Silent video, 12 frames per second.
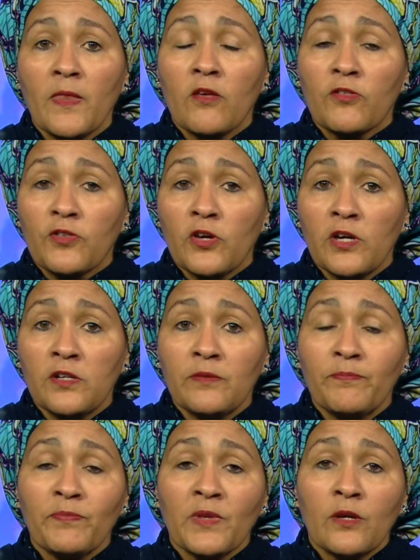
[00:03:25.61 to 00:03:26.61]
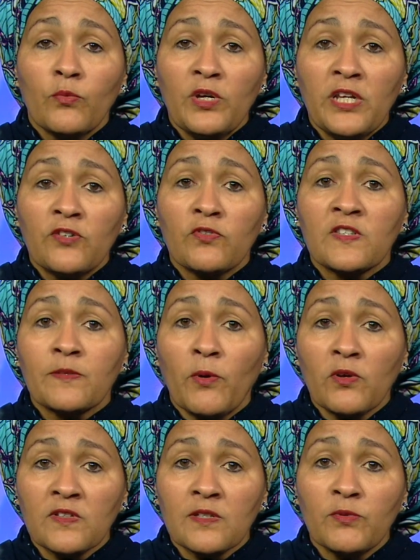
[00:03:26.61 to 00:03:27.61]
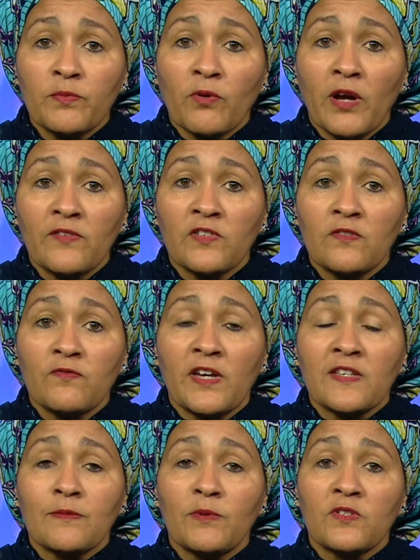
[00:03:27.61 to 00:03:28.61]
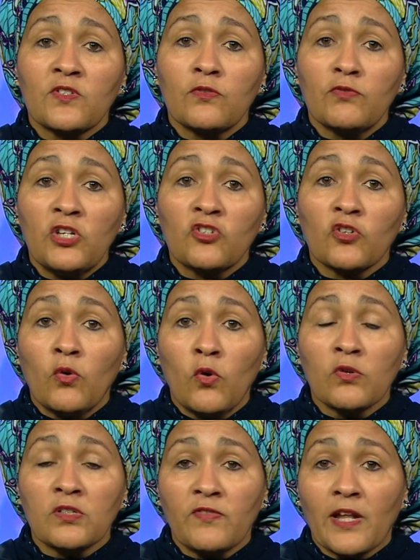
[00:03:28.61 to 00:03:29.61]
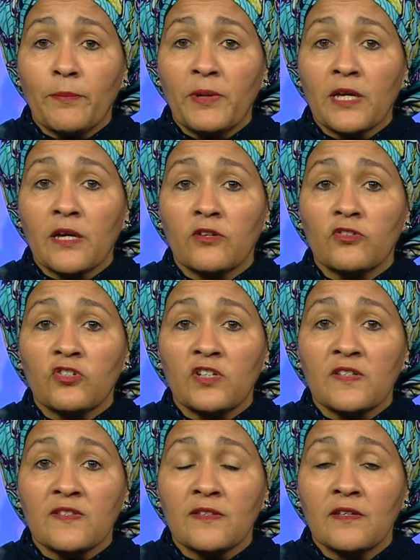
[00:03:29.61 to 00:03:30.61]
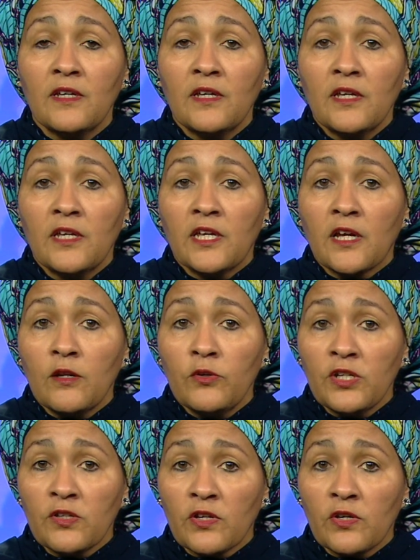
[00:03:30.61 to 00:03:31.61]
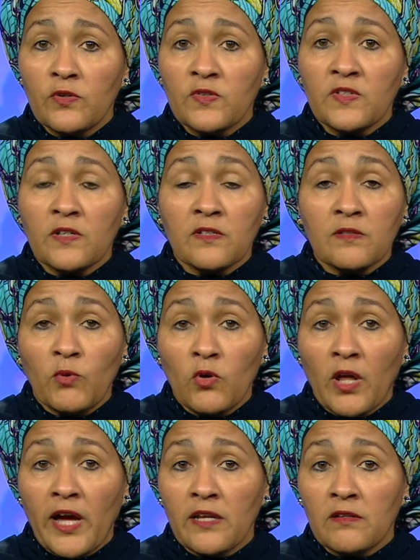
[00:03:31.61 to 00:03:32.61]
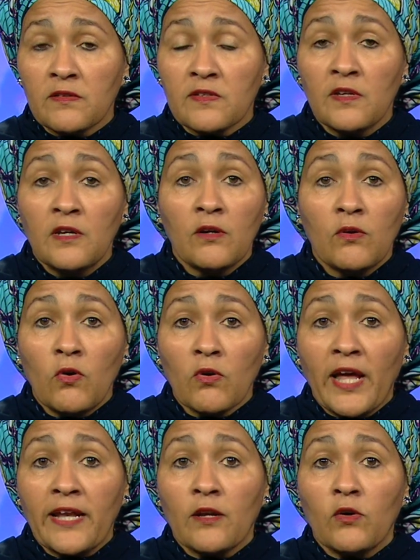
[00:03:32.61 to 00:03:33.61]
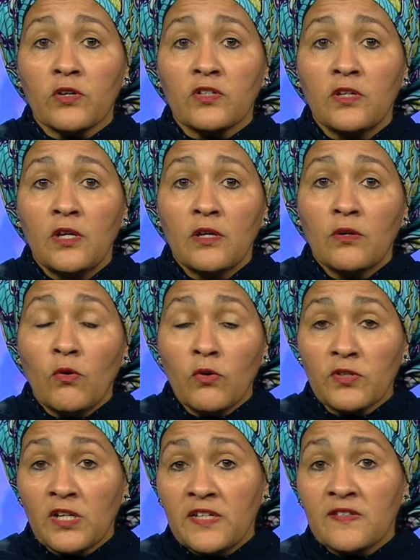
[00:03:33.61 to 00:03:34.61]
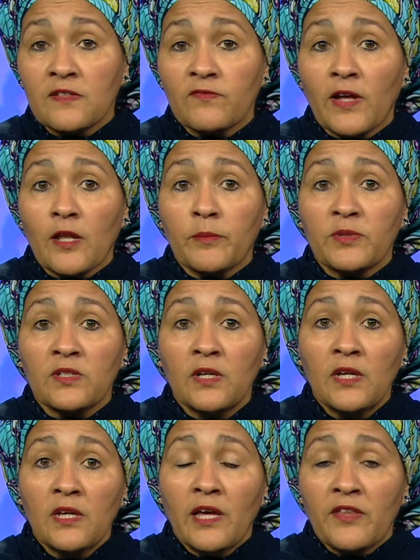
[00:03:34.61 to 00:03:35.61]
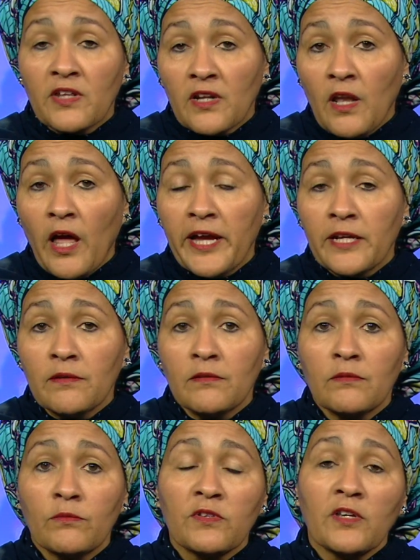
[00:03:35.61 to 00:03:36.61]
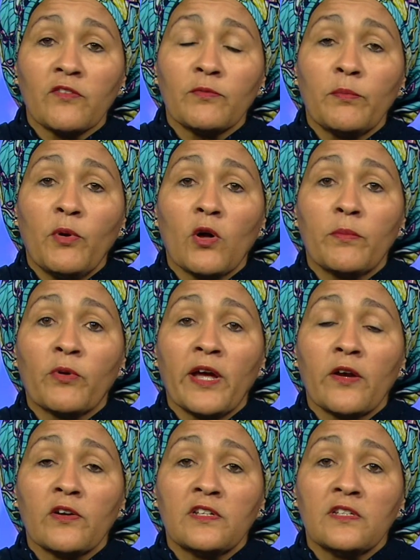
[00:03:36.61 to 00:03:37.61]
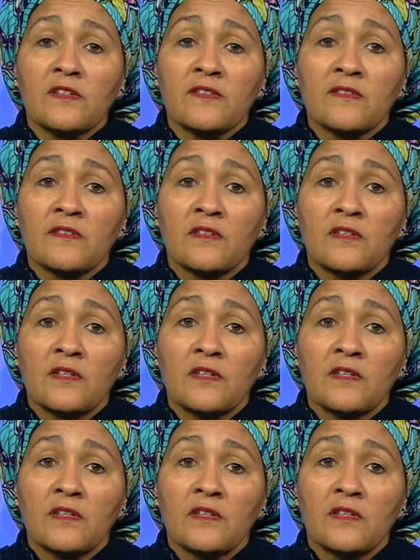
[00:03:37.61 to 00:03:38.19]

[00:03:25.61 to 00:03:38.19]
Third, we need responsible private investments to reach all developing countries, including those that are small islands or landlocked or the least developed, and that align with government priorities.